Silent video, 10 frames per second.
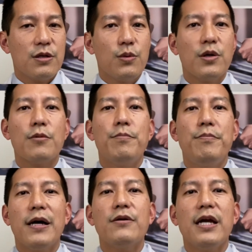we are
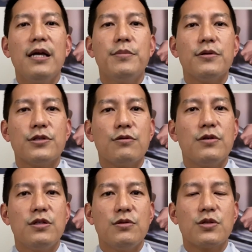better able to
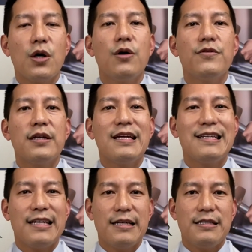reduce
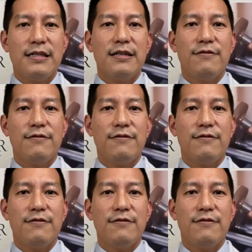COVID-19